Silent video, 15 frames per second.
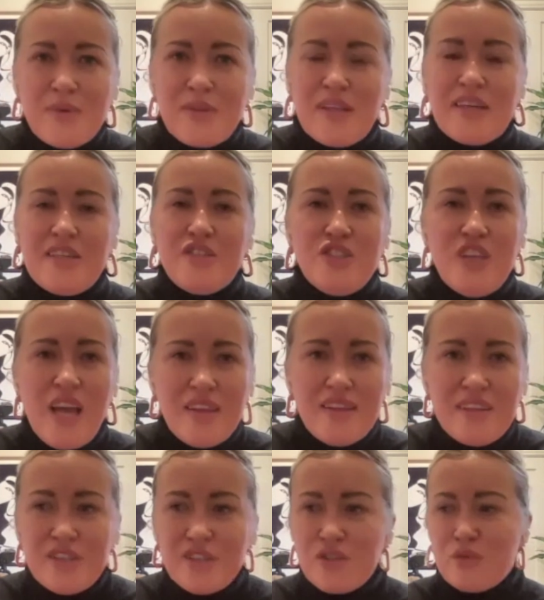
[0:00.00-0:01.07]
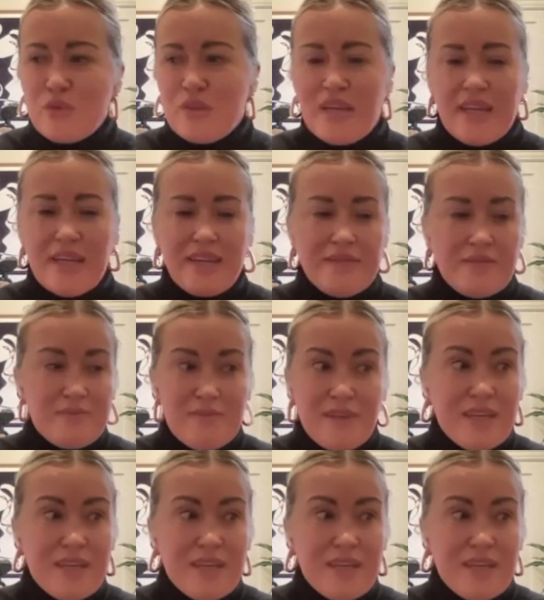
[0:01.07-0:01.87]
with any challenge, with any,